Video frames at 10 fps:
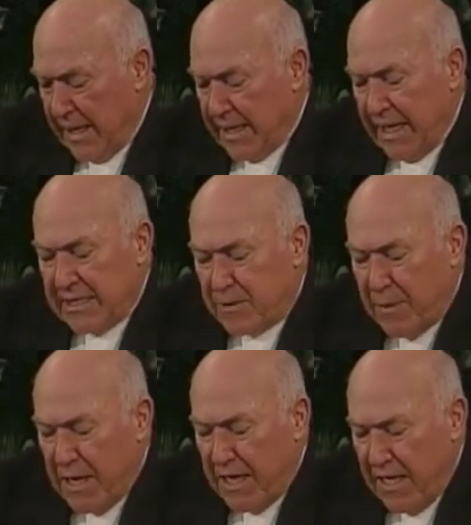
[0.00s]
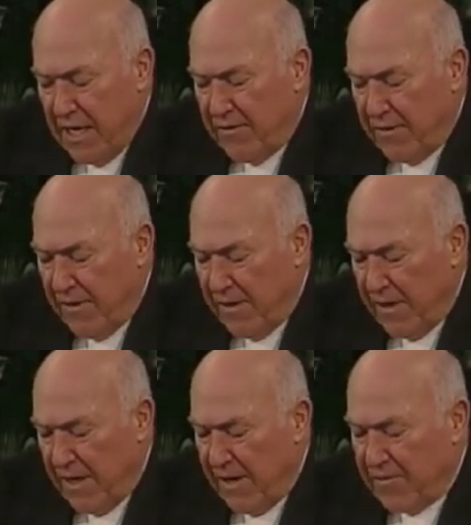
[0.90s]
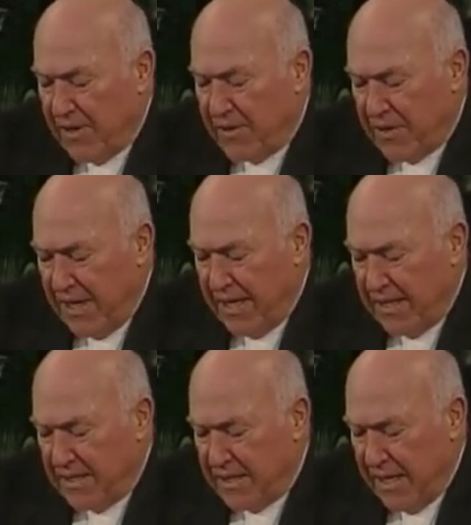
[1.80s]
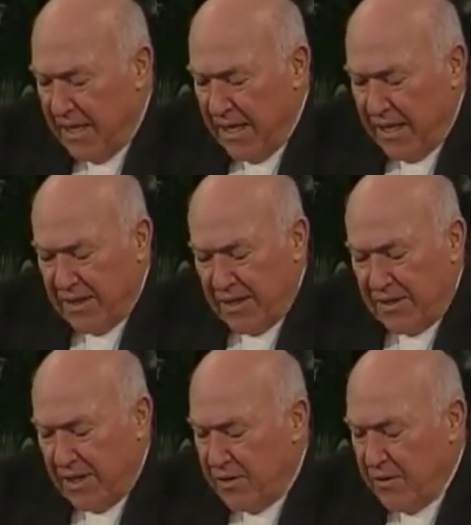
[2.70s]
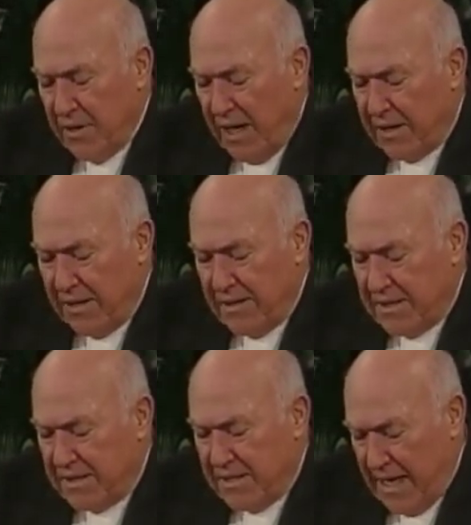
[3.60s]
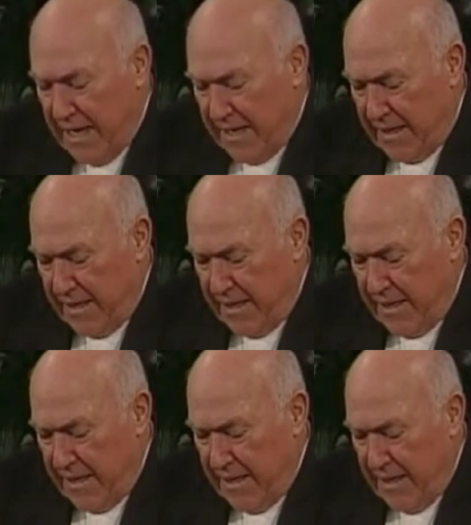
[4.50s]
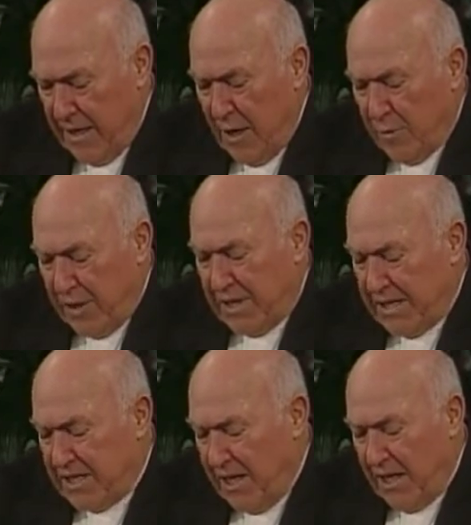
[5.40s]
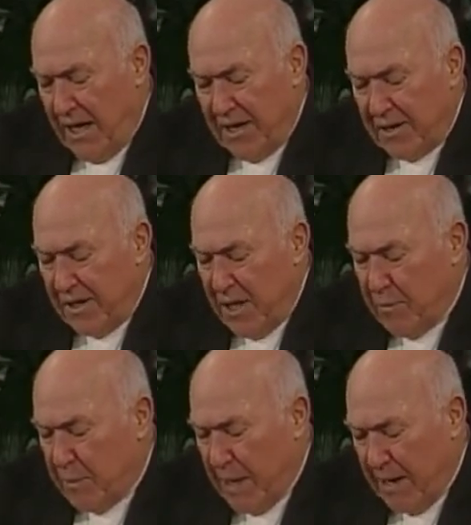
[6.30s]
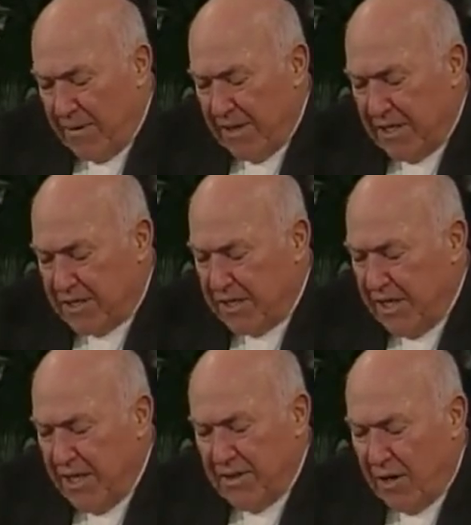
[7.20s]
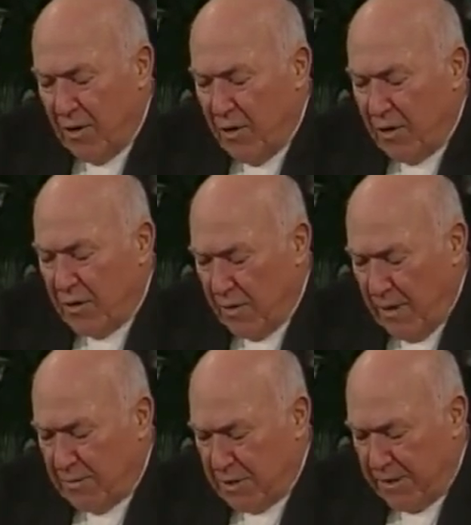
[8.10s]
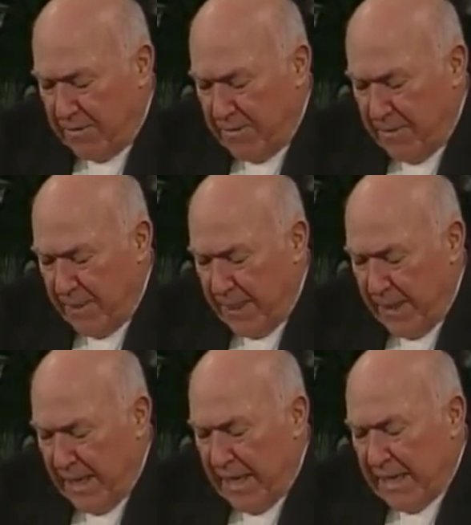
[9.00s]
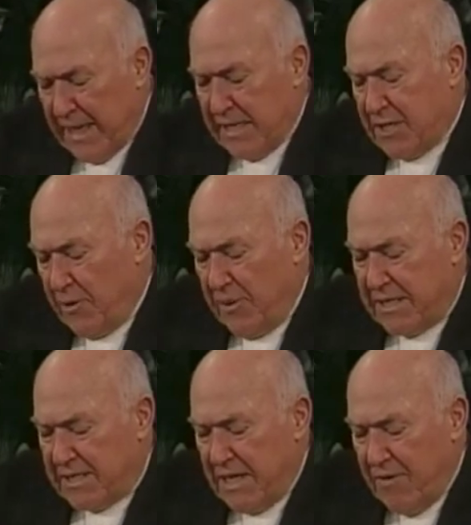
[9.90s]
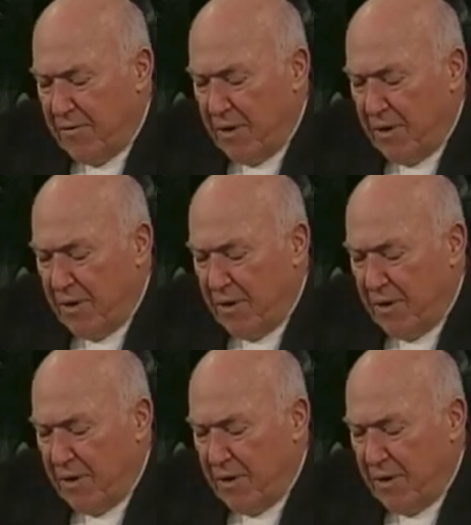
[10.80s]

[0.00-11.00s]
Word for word: they speak evil of the things that they do not understand. But they shall utterly perish in their own corruption. They shall receive